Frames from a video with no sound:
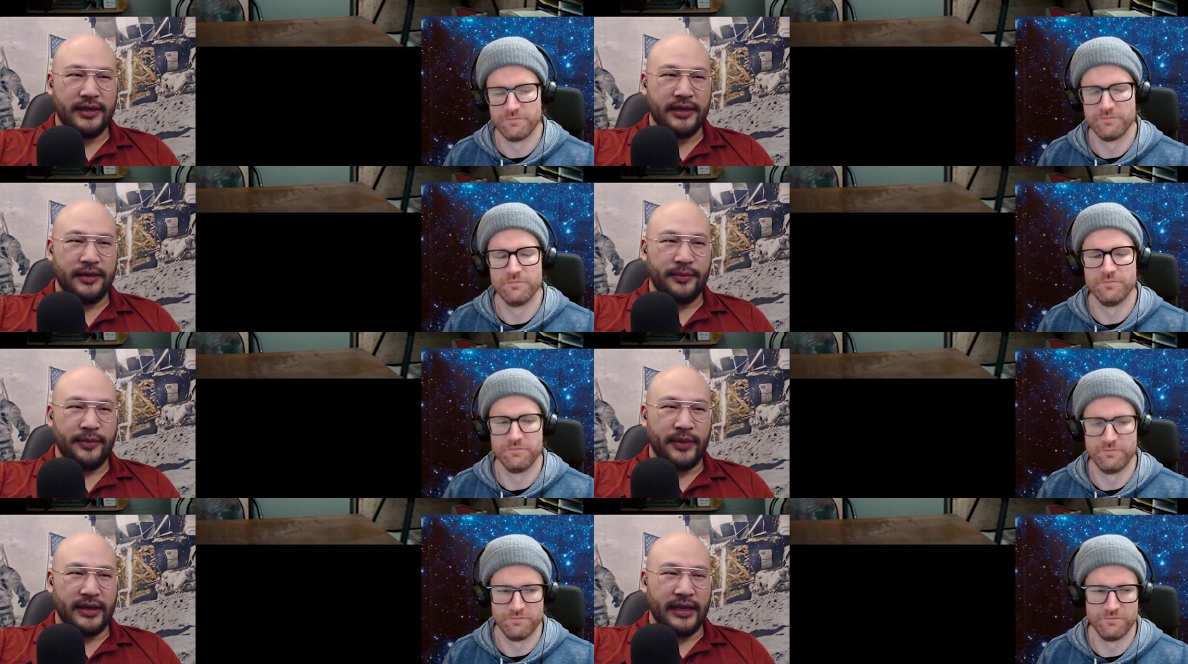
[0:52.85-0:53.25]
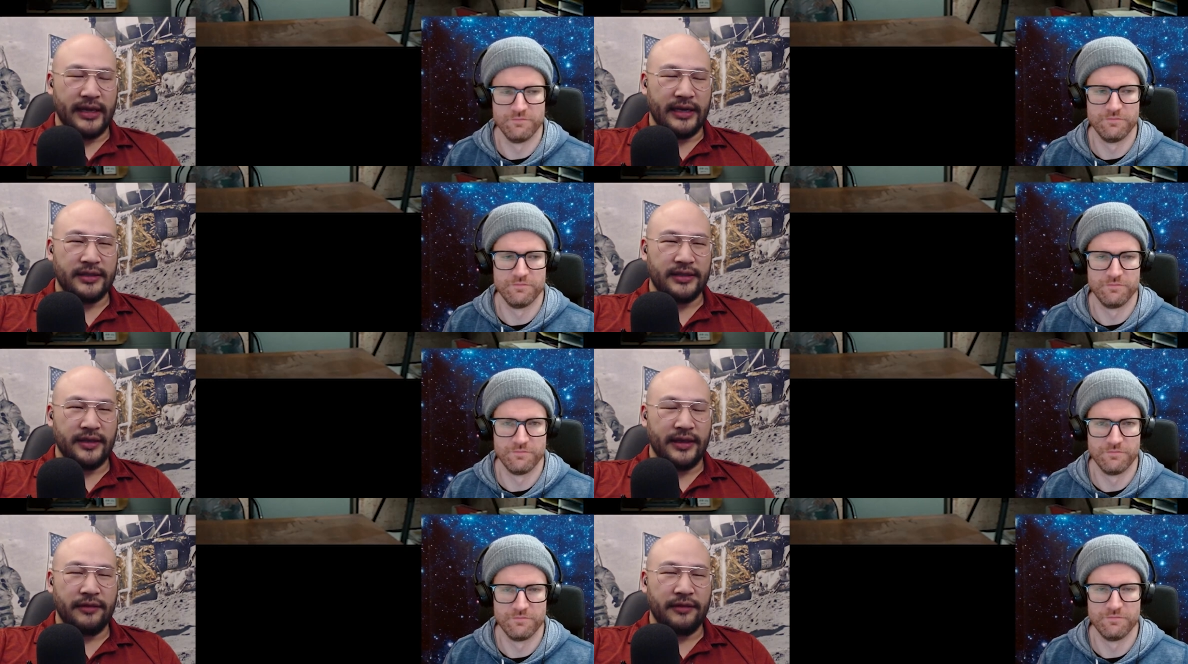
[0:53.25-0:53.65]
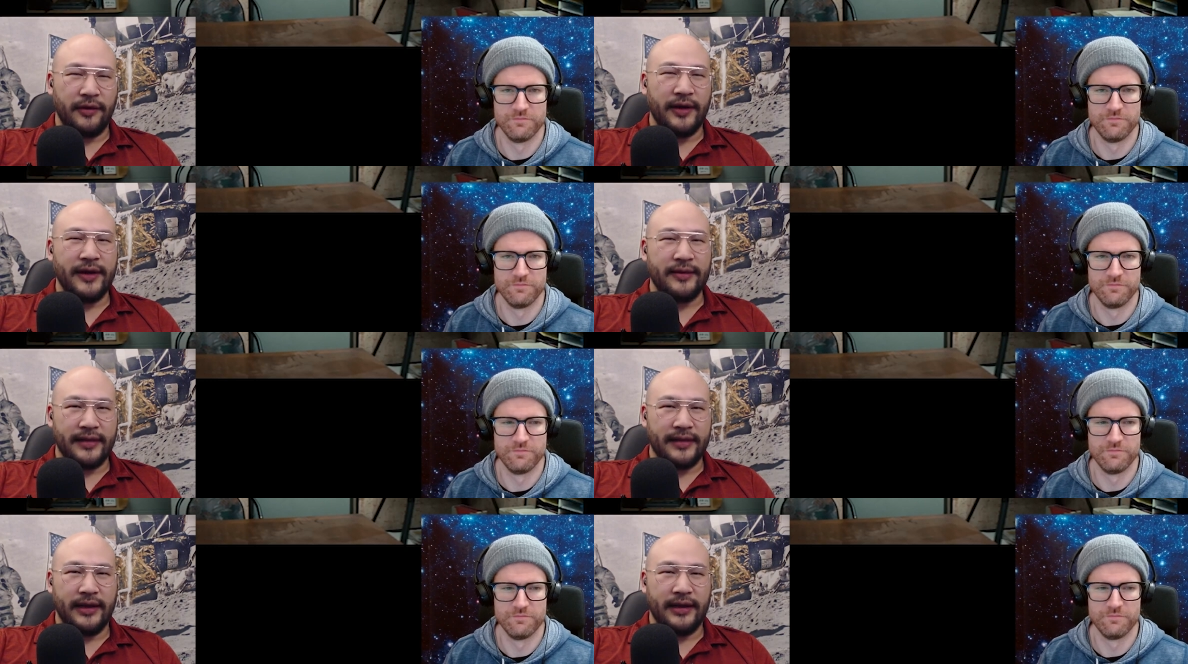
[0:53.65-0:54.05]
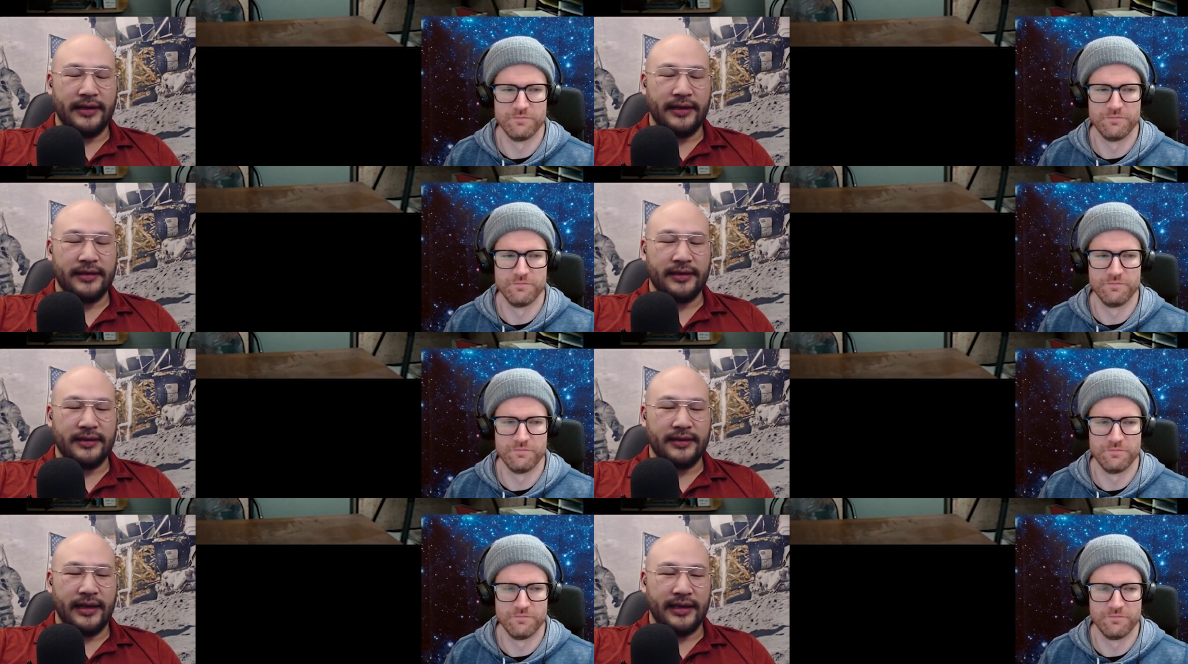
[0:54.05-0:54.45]
Speaker 1: But like, so they they
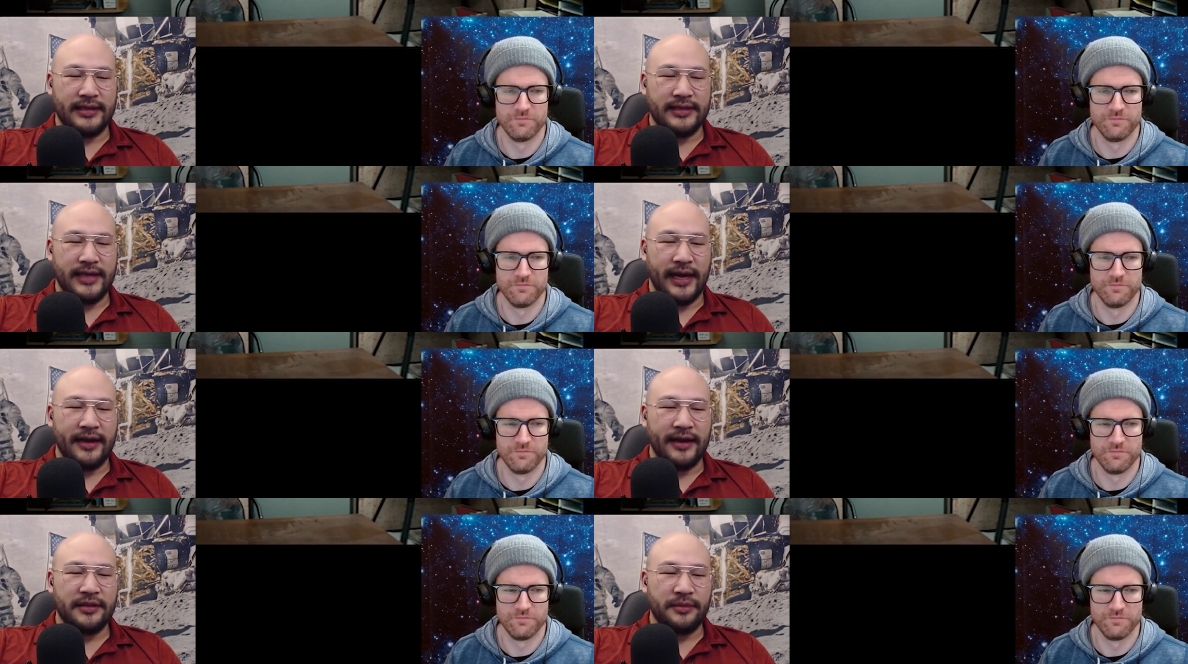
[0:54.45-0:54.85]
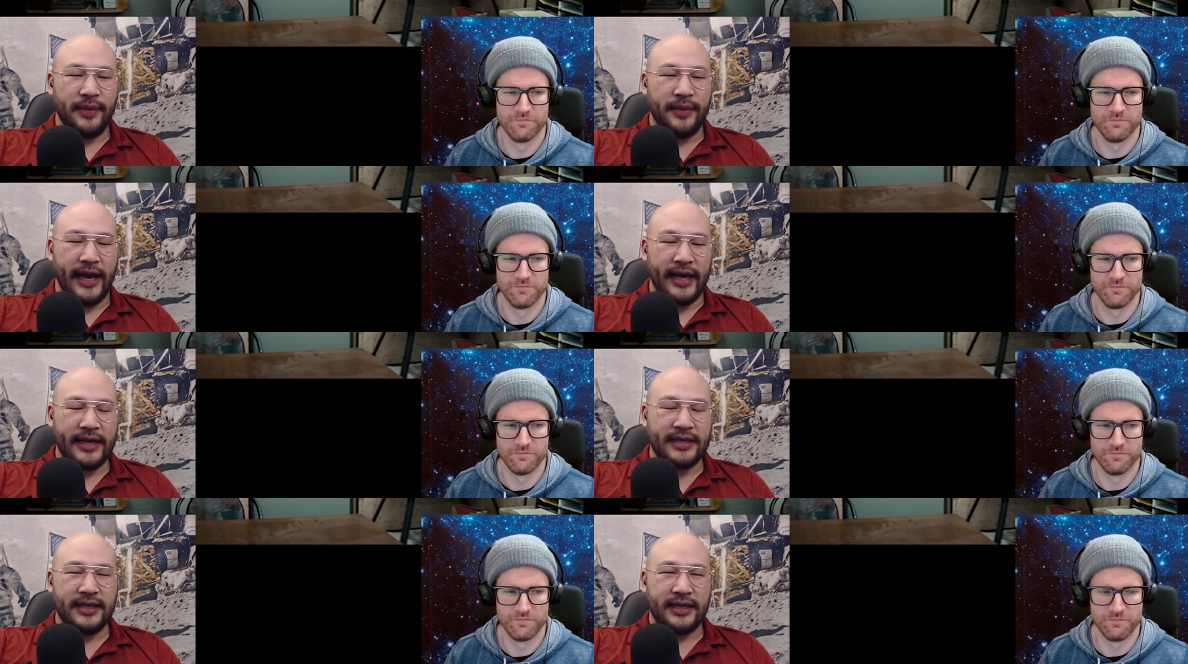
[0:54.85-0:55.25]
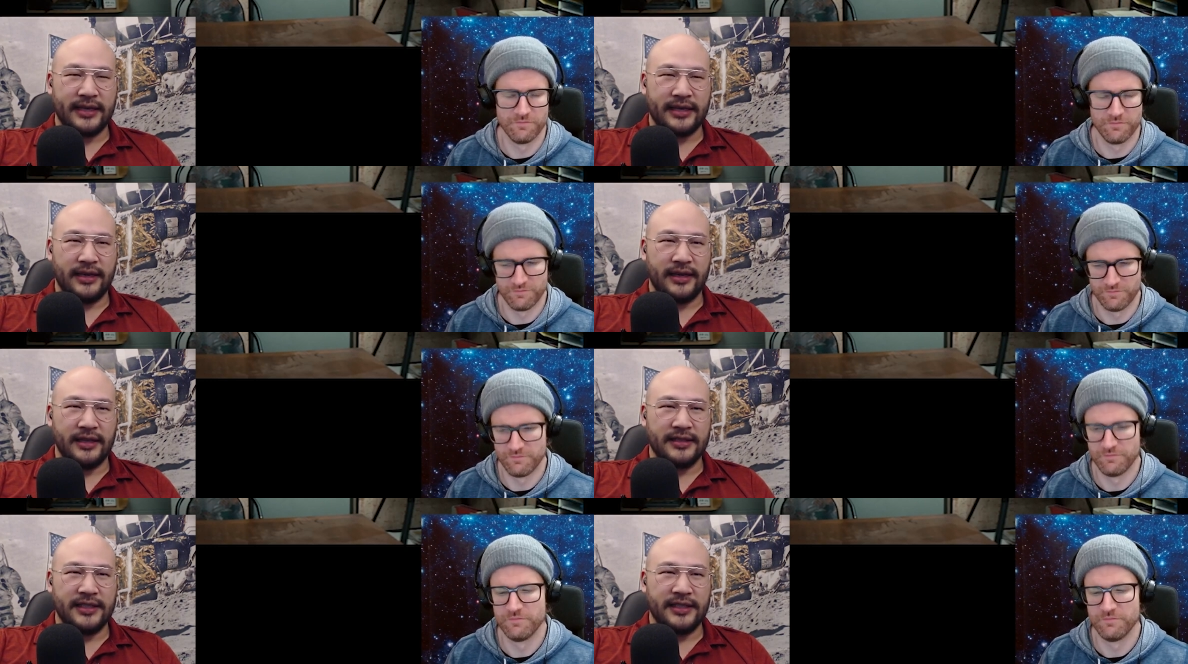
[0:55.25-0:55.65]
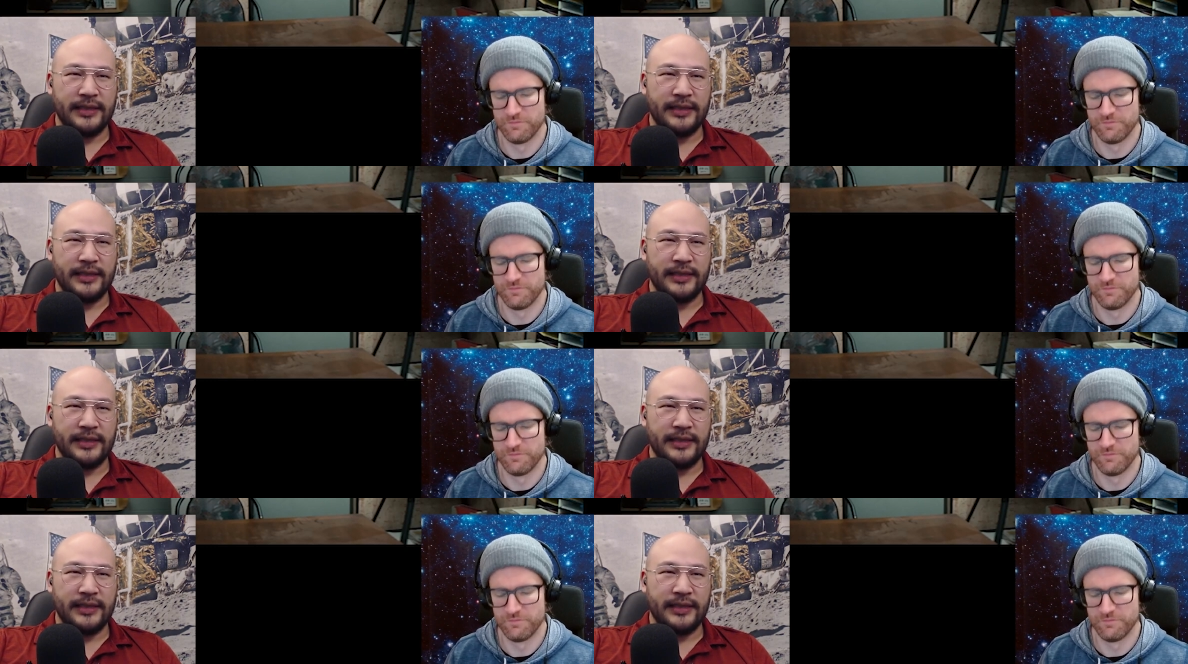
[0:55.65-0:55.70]
they dialed back technology,